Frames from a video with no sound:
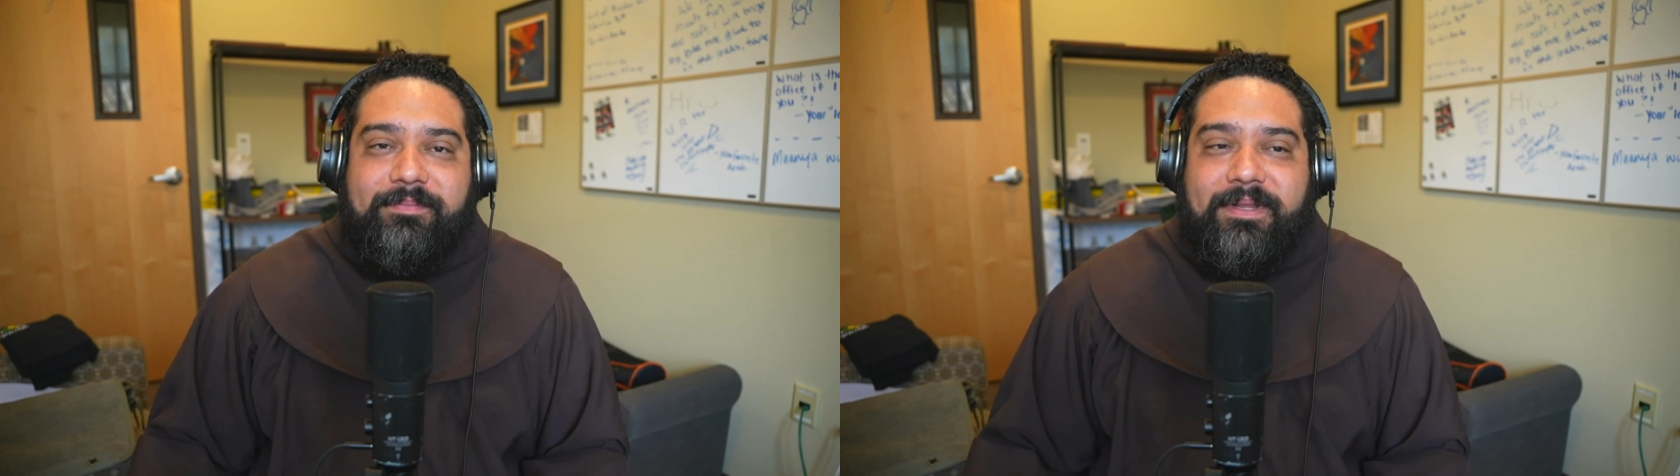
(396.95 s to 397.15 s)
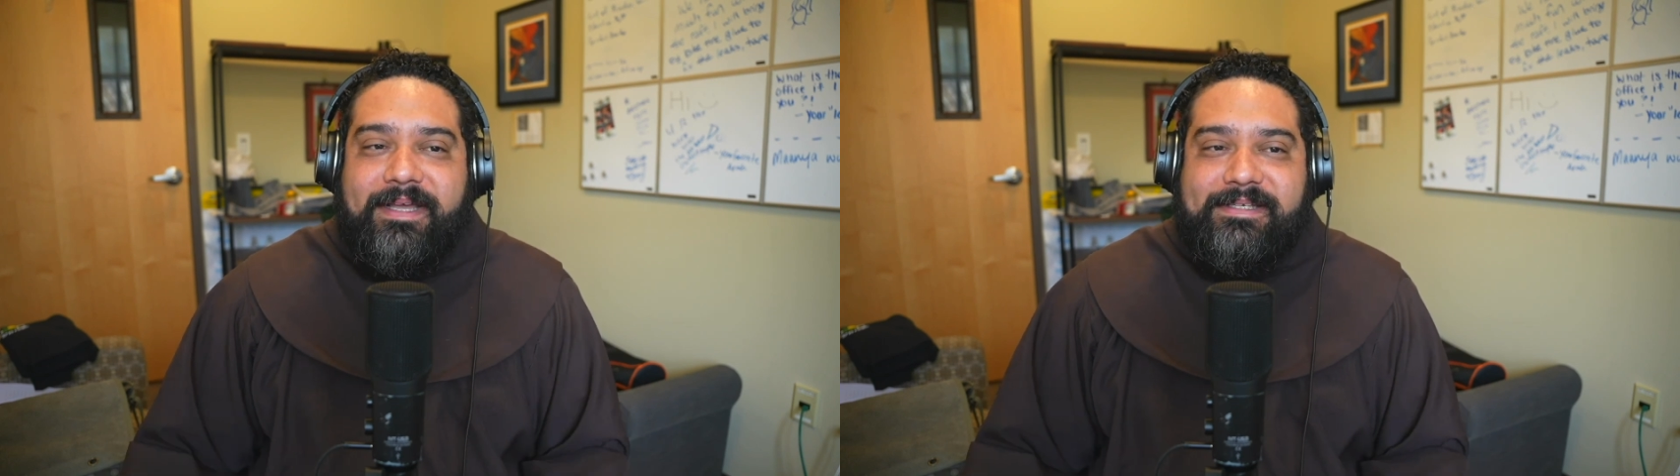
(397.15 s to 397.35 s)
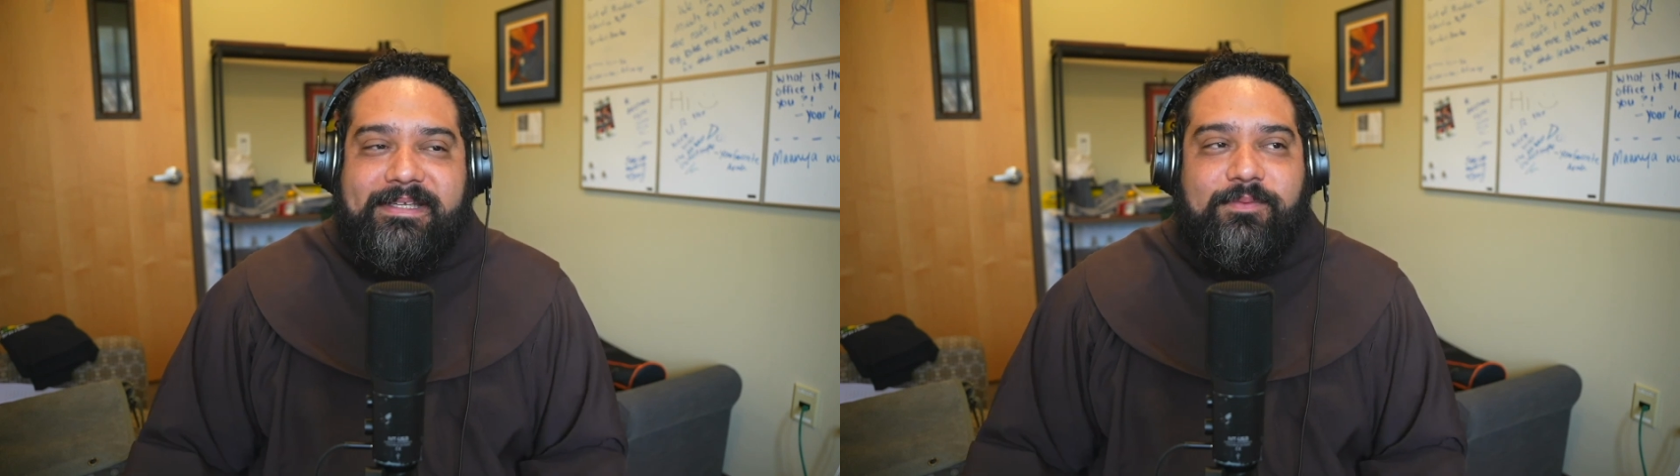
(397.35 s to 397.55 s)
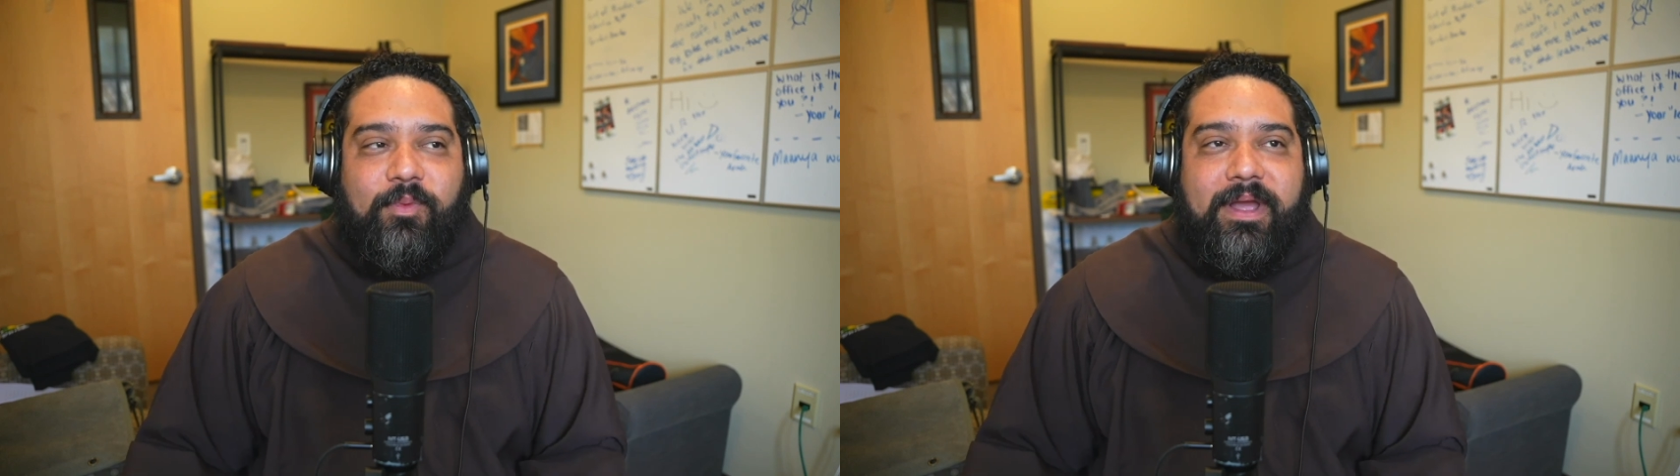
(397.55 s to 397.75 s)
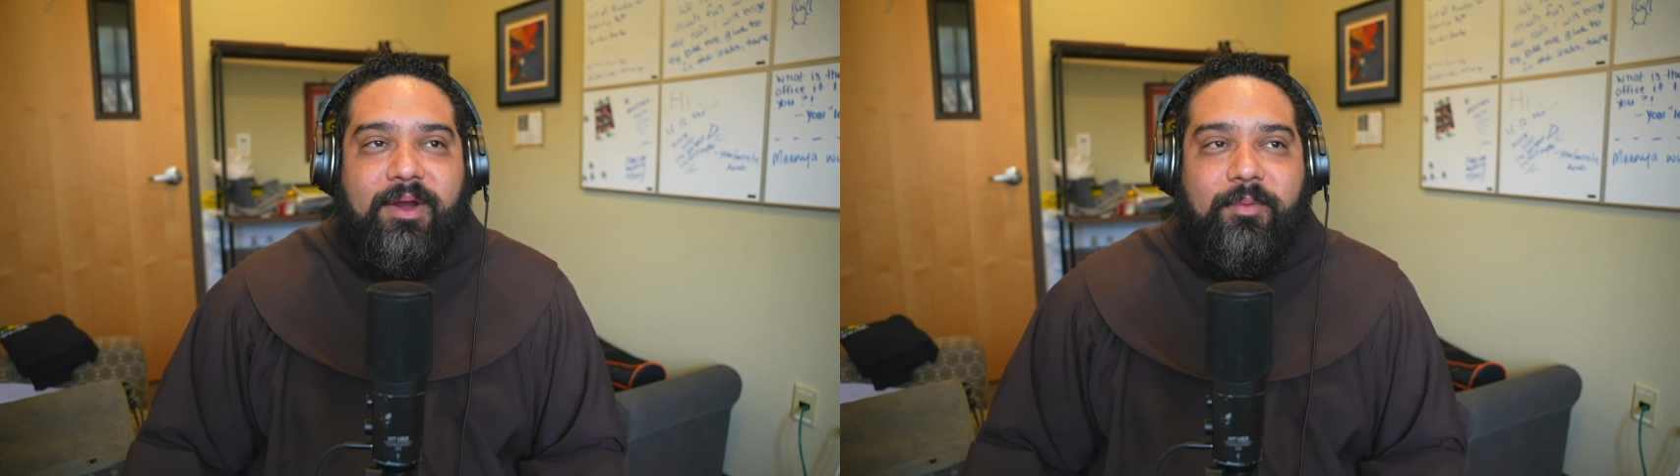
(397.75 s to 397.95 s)
places
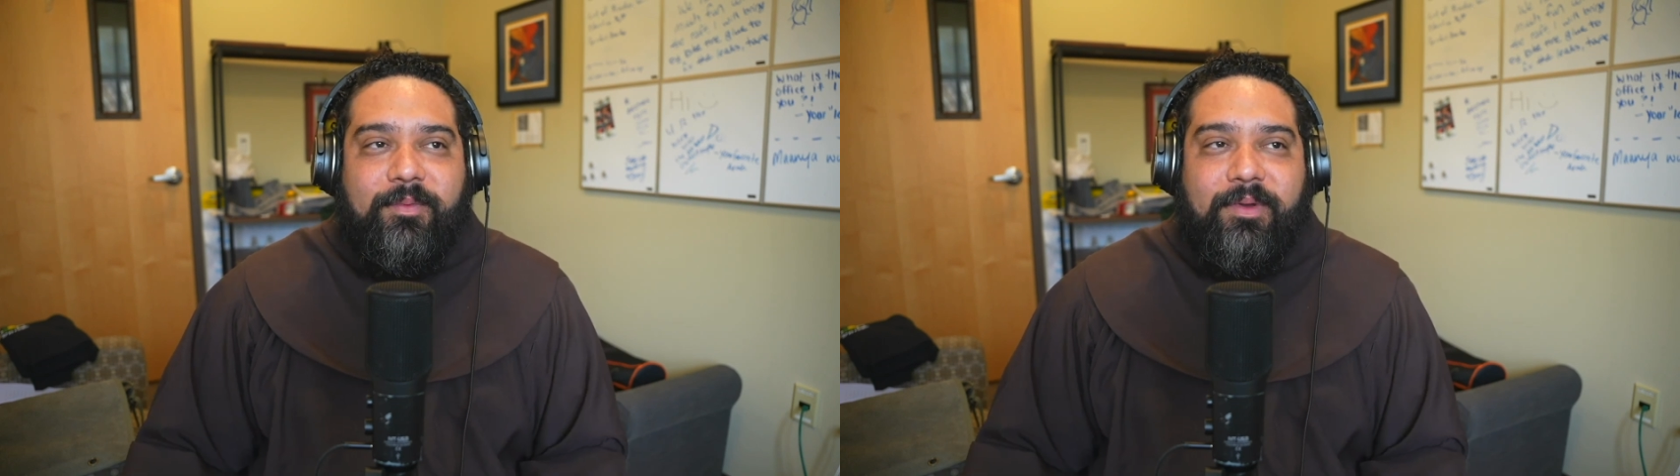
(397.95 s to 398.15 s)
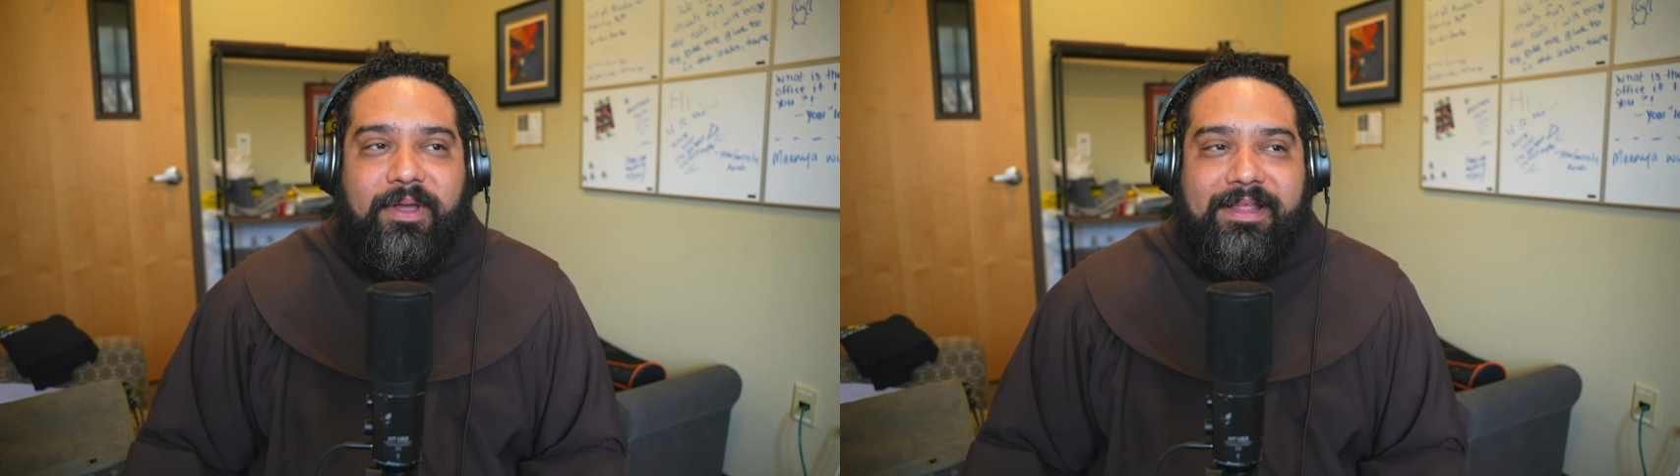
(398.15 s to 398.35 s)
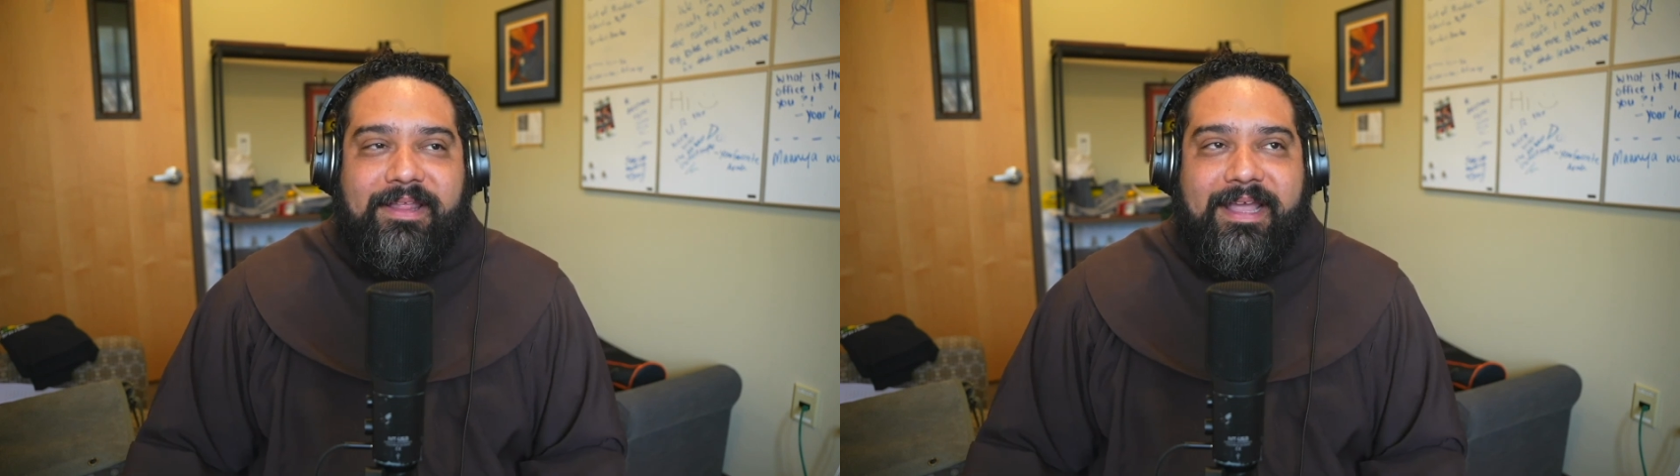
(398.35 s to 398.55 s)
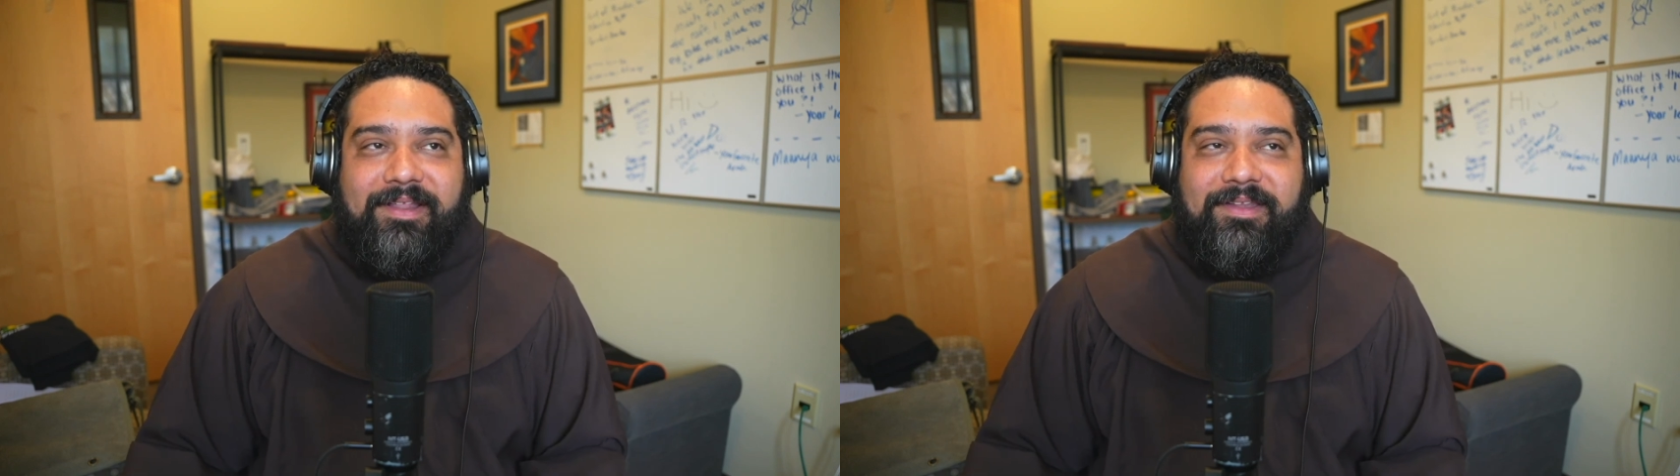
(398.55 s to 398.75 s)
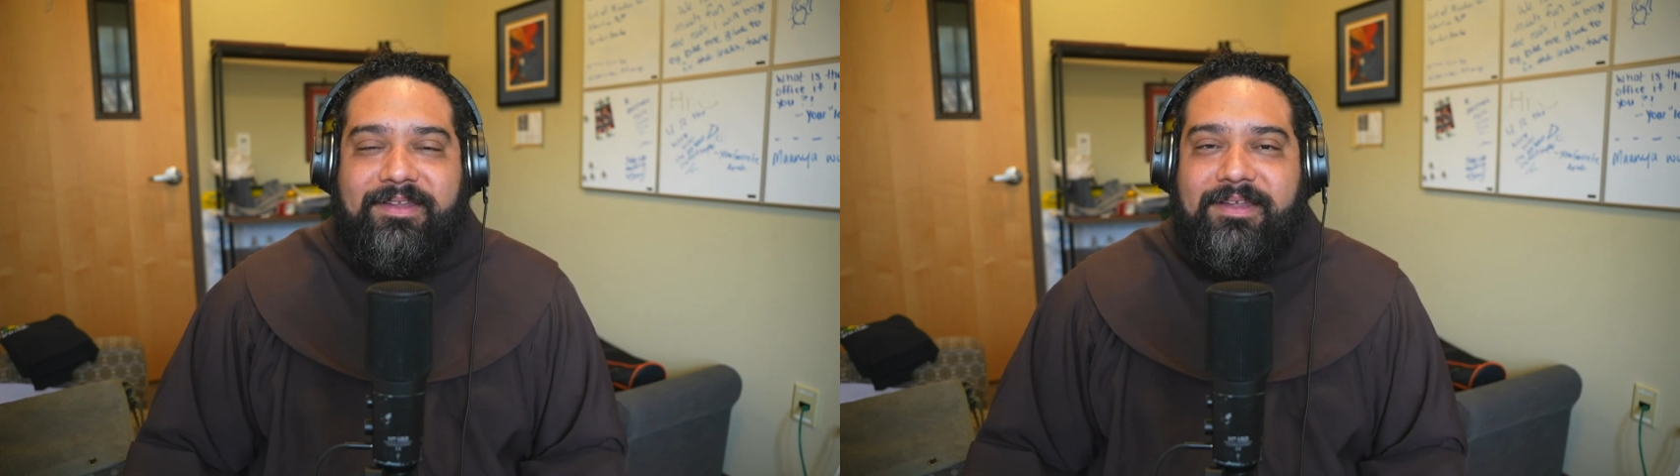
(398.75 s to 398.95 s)
where
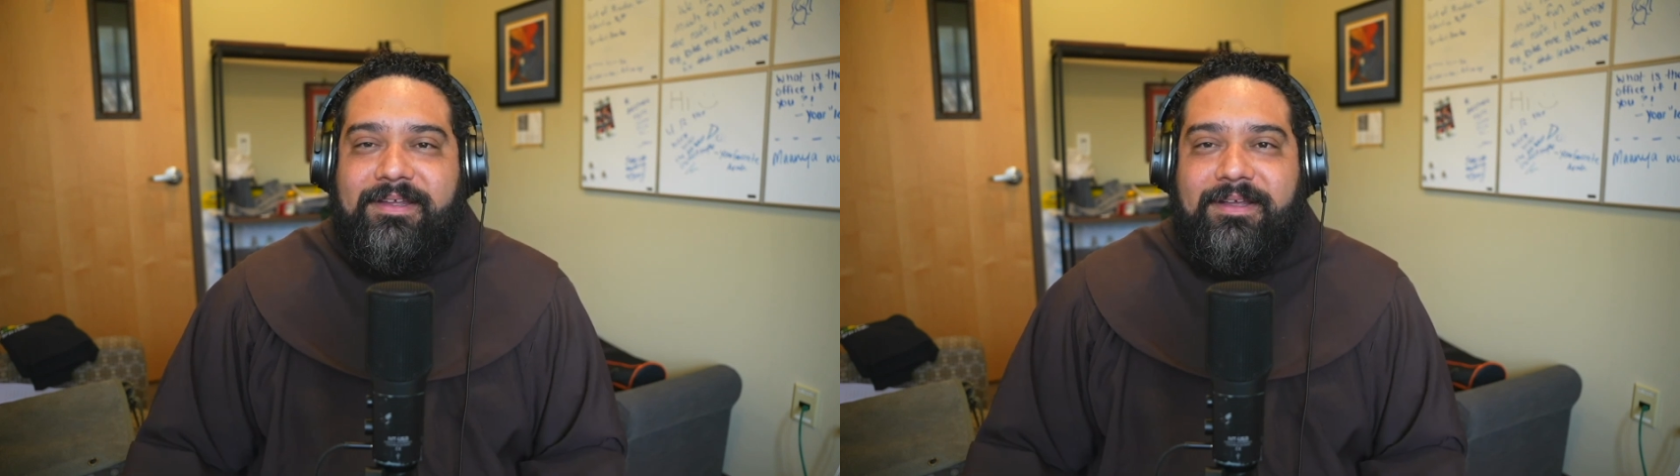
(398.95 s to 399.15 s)
it's